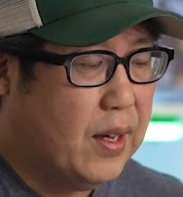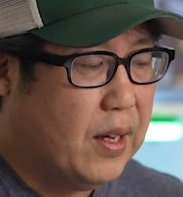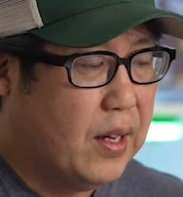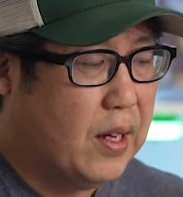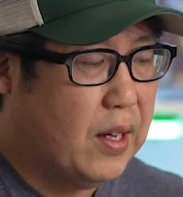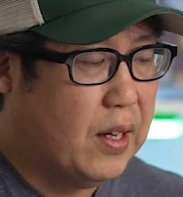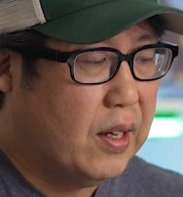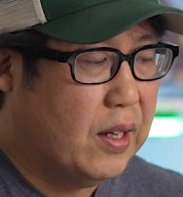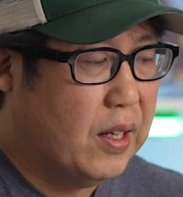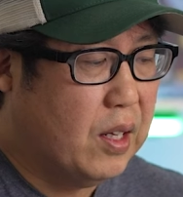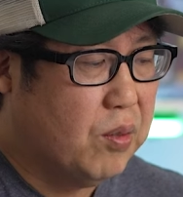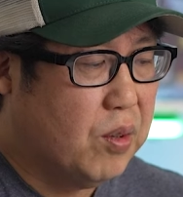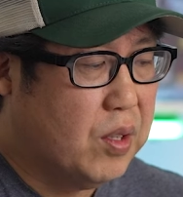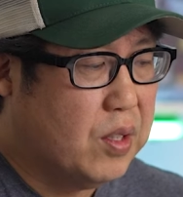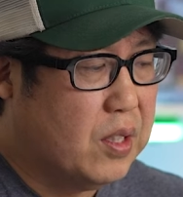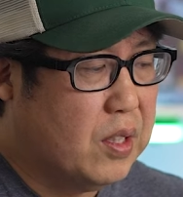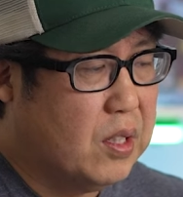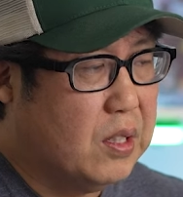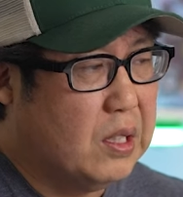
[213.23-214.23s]
And it
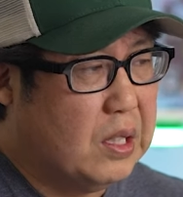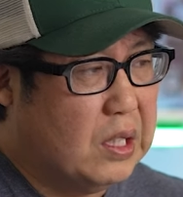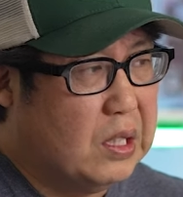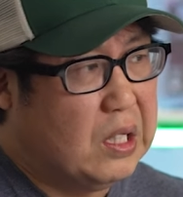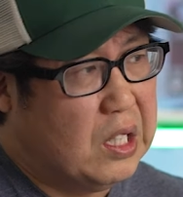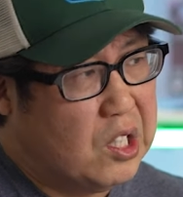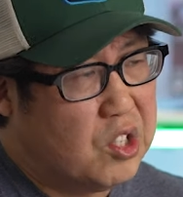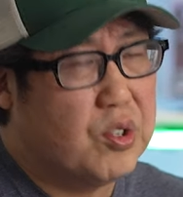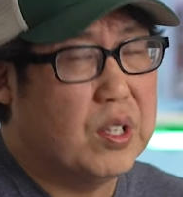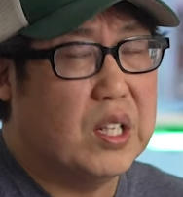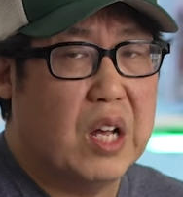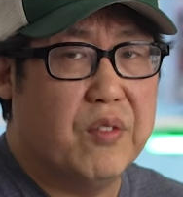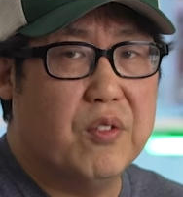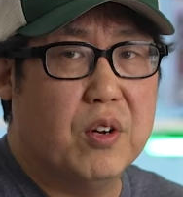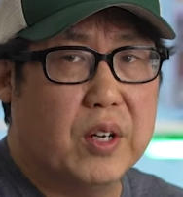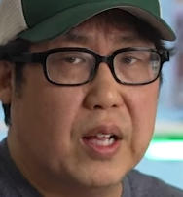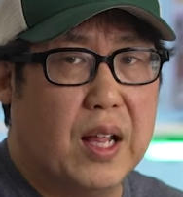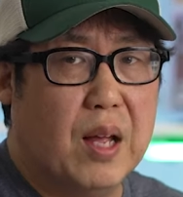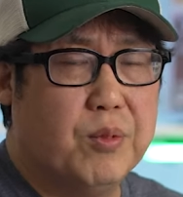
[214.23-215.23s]
was an
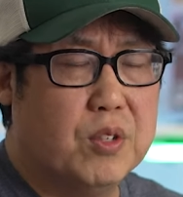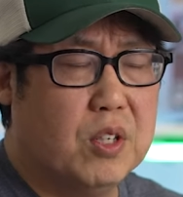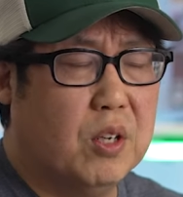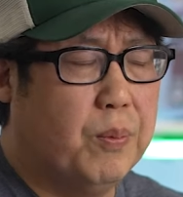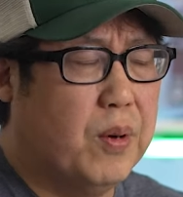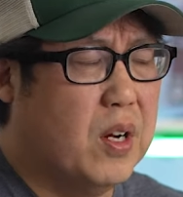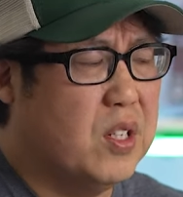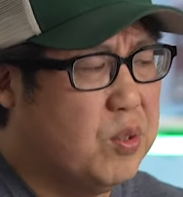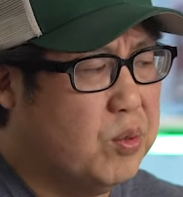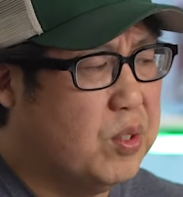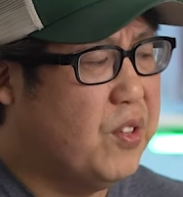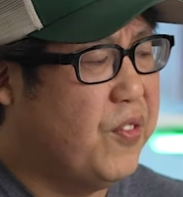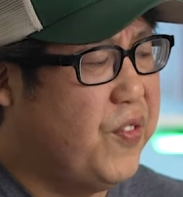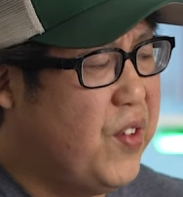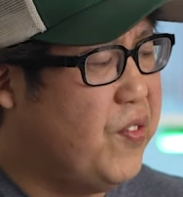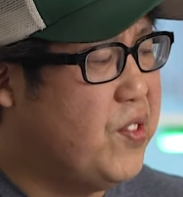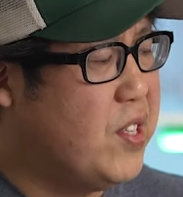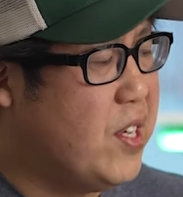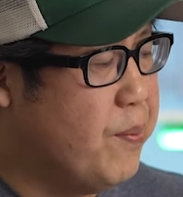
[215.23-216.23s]
entry-level clamshell press. It was a
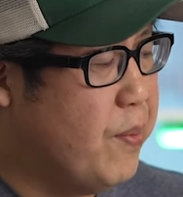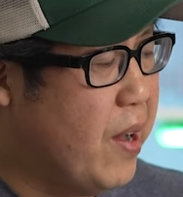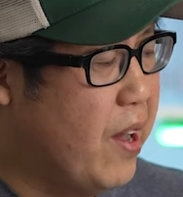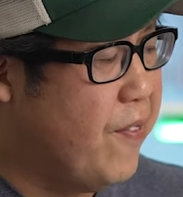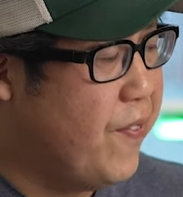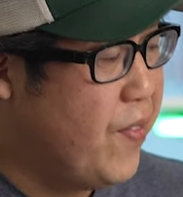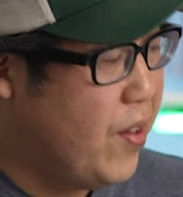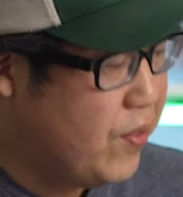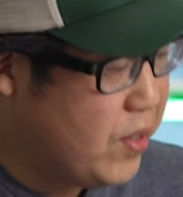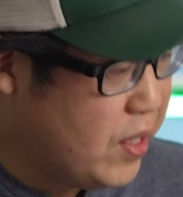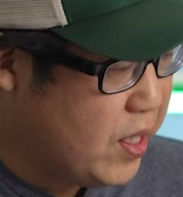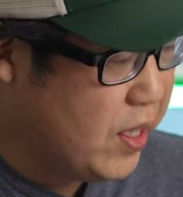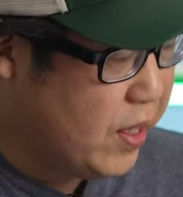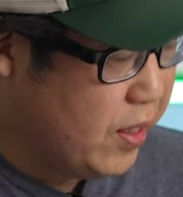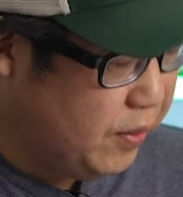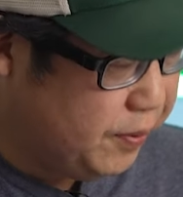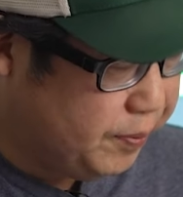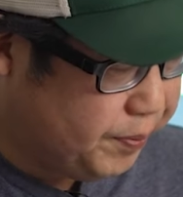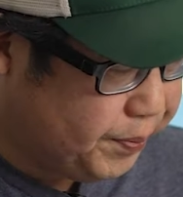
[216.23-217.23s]
15 by
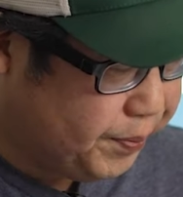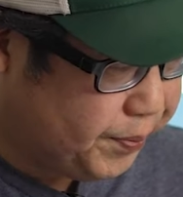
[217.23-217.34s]
15,